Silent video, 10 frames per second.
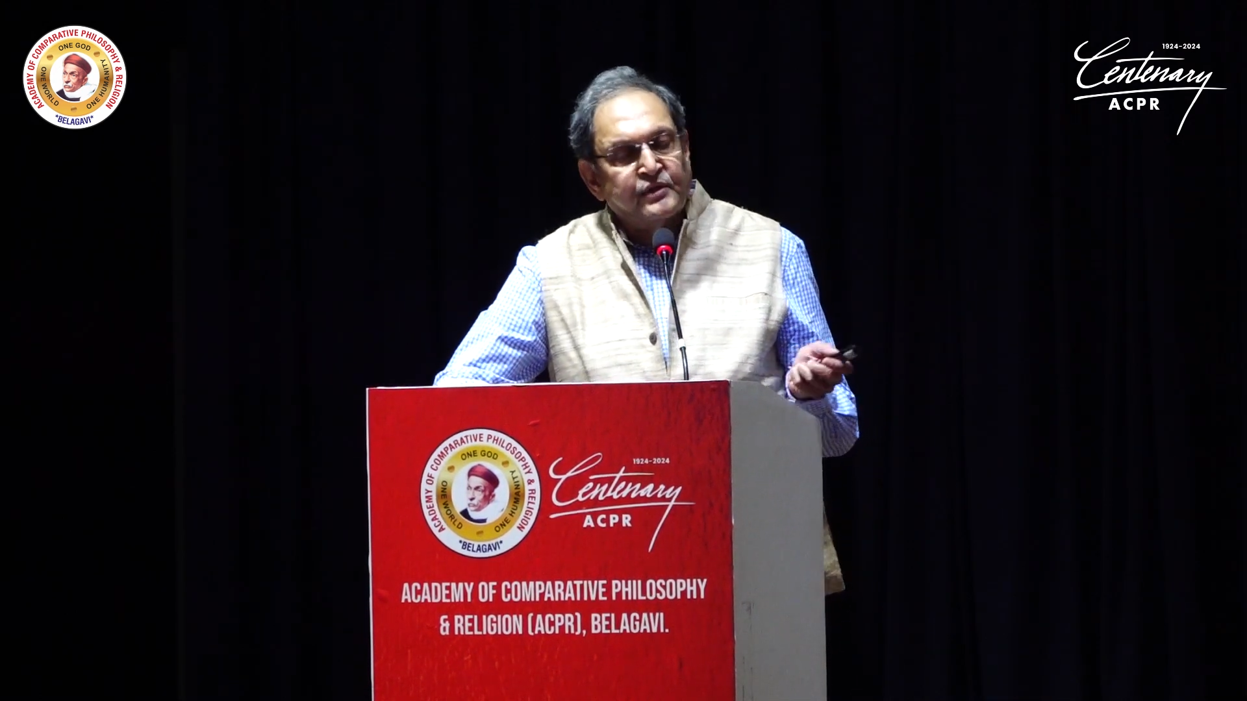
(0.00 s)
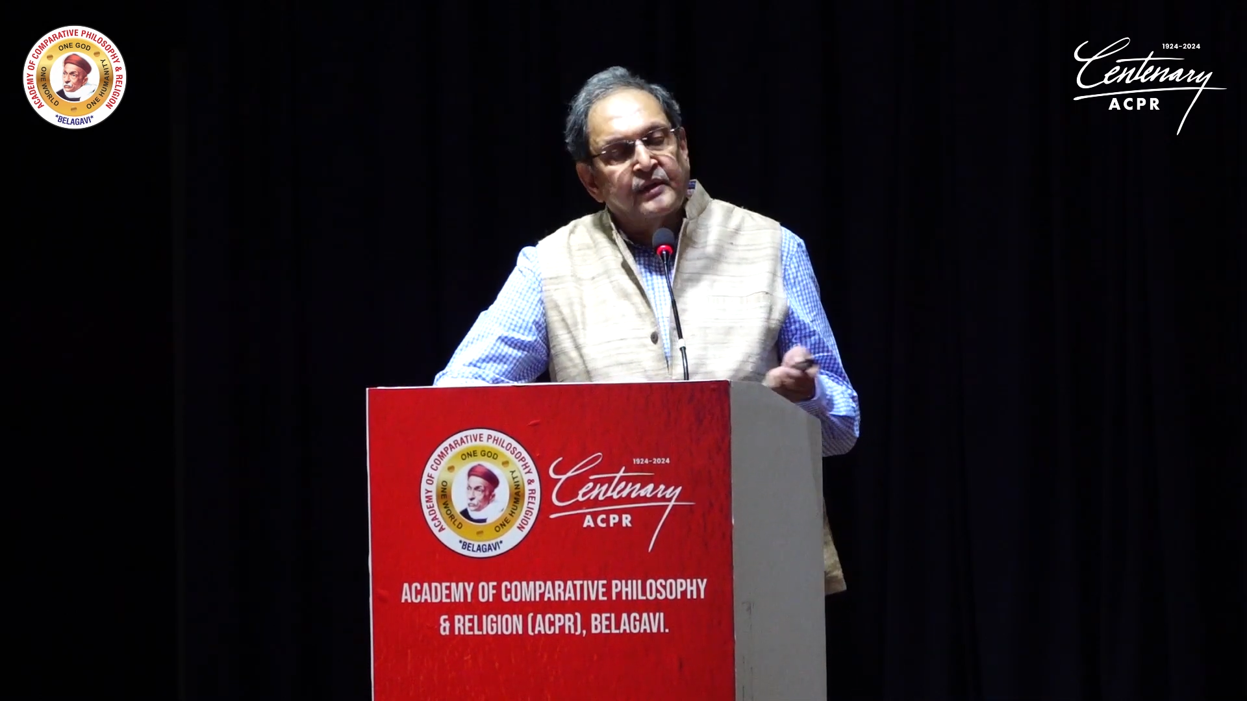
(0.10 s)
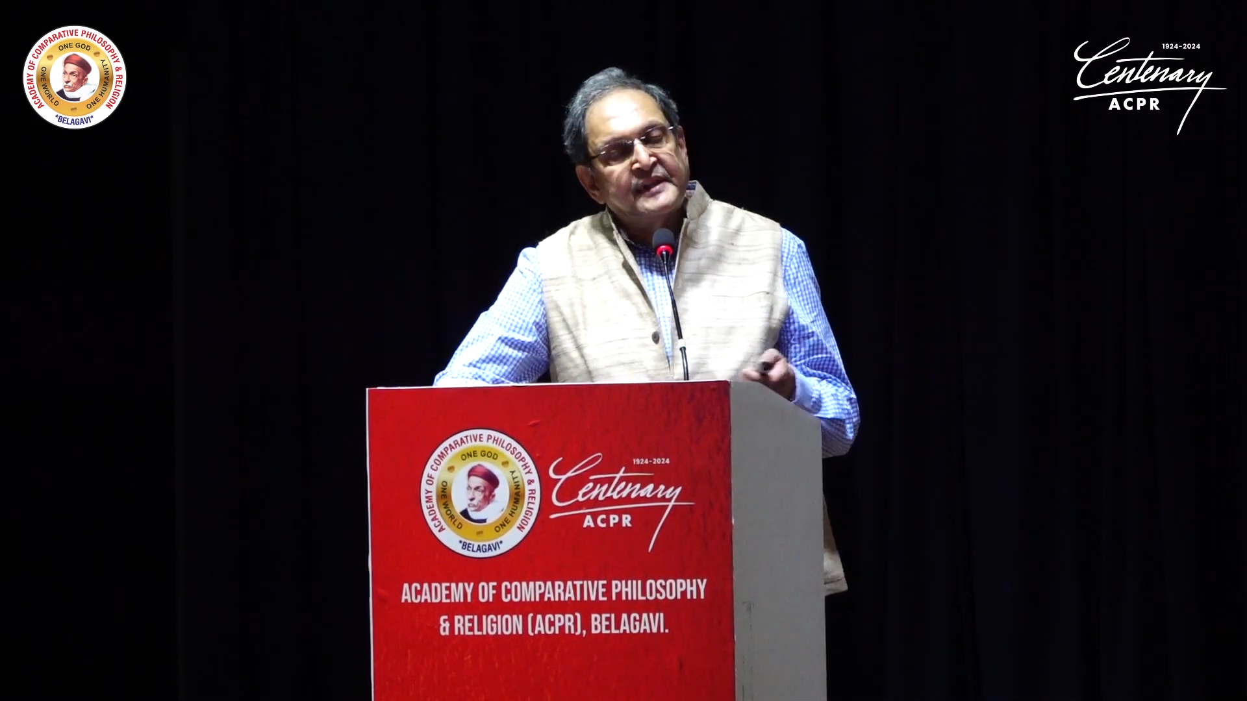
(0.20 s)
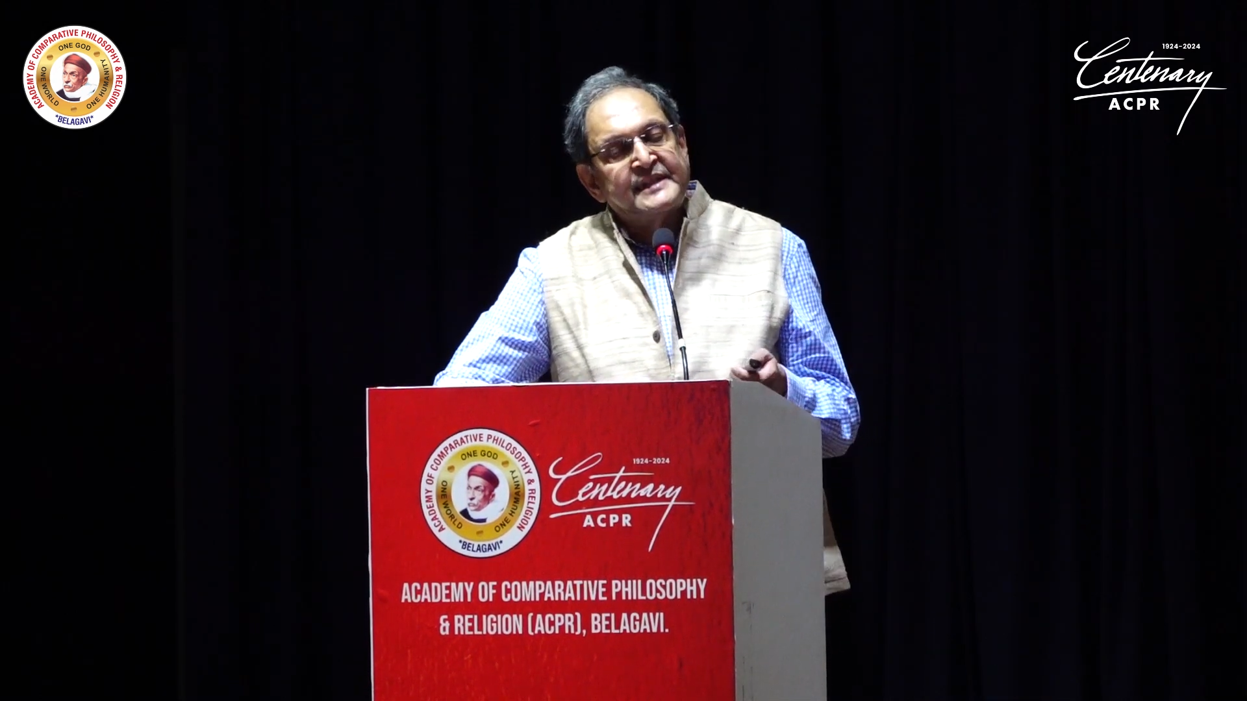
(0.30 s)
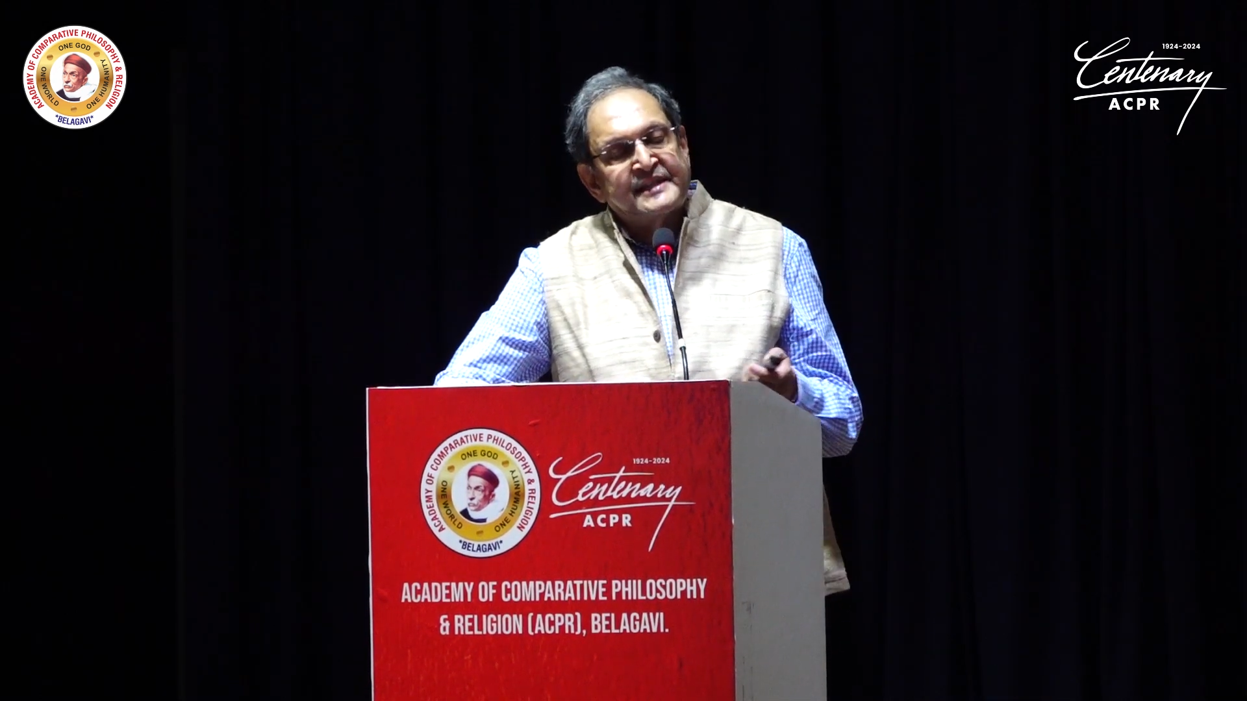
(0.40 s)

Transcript: all these